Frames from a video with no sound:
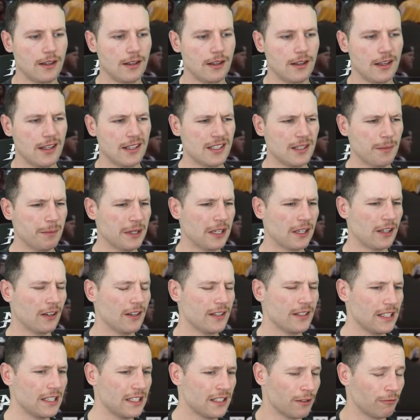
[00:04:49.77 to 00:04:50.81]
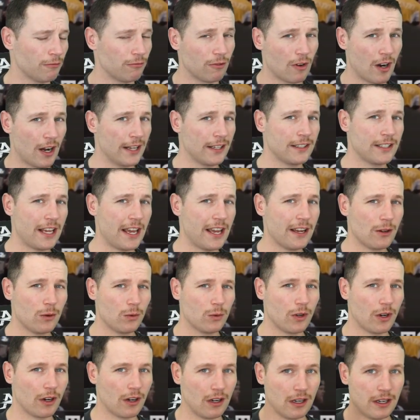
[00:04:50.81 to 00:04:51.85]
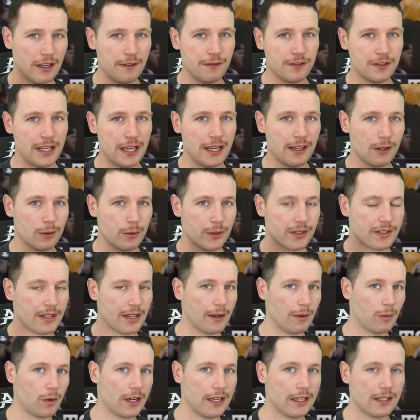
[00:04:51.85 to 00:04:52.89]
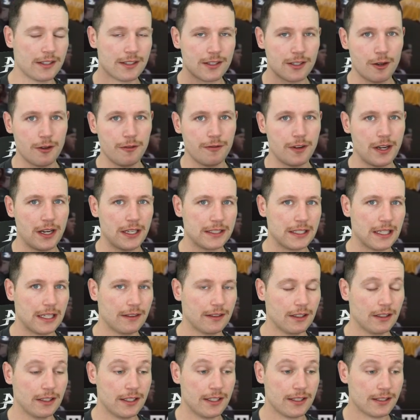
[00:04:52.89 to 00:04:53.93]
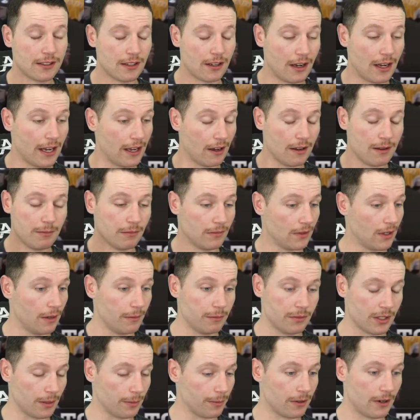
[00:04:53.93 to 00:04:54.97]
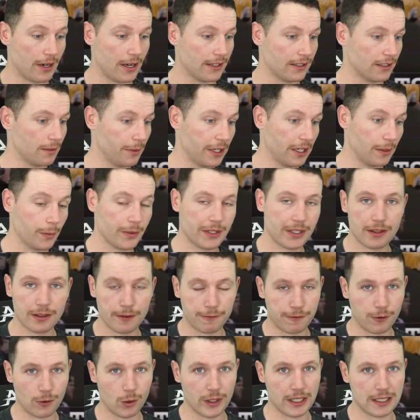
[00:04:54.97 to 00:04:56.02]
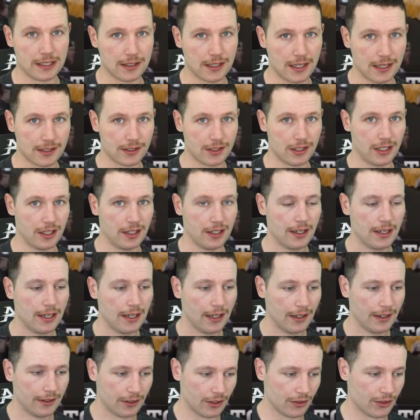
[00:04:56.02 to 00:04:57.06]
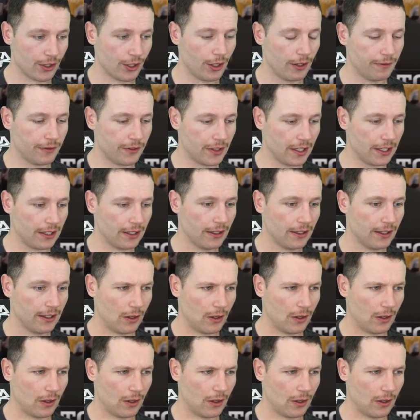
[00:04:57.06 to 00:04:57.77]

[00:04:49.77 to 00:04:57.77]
Is it because he's a right tackle, not a left tackle? Is that why he's so far down the list? I'm surprised. I mean, he was in the 40s last year. Deserved it.